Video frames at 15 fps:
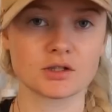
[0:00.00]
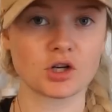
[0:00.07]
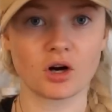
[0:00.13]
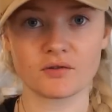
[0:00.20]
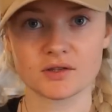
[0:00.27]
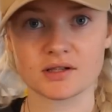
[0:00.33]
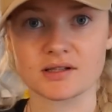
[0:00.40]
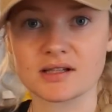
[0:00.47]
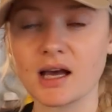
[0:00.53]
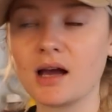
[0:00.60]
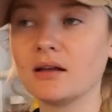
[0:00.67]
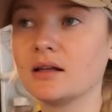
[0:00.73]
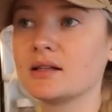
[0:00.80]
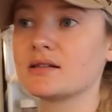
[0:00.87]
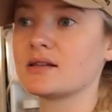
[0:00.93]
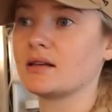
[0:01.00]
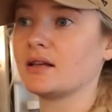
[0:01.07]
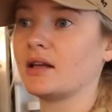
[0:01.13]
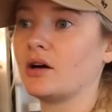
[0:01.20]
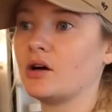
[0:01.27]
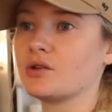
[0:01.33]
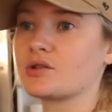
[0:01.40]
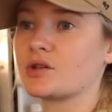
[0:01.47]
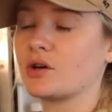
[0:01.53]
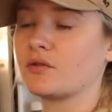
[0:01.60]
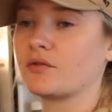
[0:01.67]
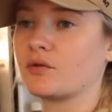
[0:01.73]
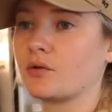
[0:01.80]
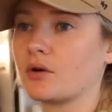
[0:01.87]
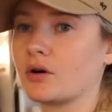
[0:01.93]
Jarvis's salads, and then also
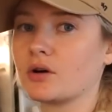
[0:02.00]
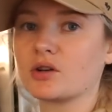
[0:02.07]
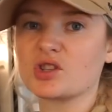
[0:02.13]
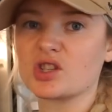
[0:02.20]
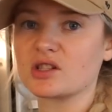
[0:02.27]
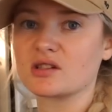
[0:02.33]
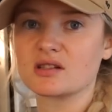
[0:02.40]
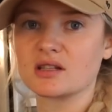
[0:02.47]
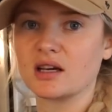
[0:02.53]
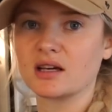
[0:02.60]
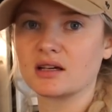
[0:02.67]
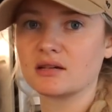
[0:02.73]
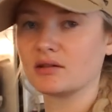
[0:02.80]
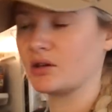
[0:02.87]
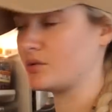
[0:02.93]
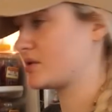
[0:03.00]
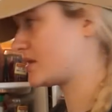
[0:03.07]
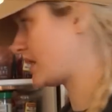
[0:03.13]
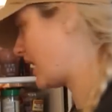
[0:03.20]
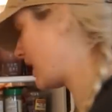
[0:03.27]
for just like those